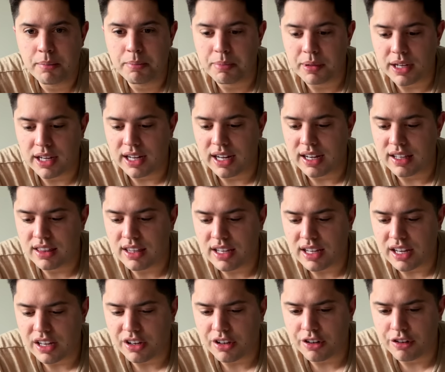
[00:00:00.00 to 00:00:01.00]
but I think
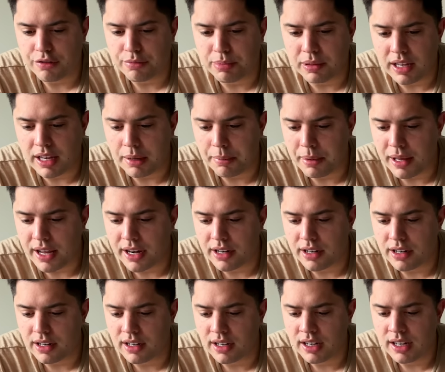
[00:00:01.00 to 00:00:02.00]
I could have played
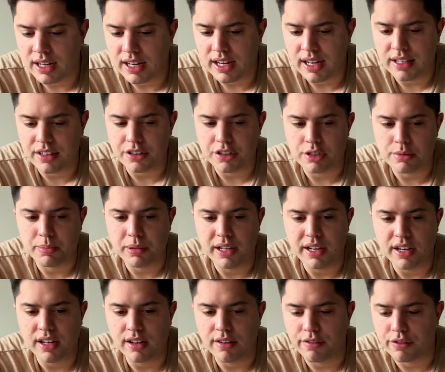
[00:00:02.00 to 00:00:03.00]
better, and there's
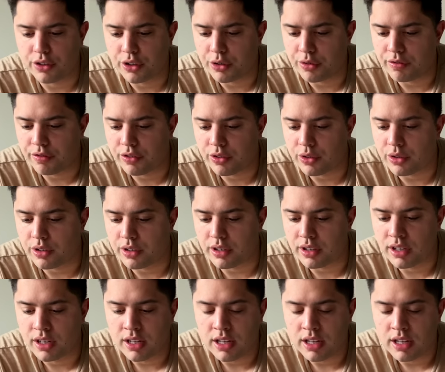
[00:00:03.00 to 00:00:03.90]
plenty of room for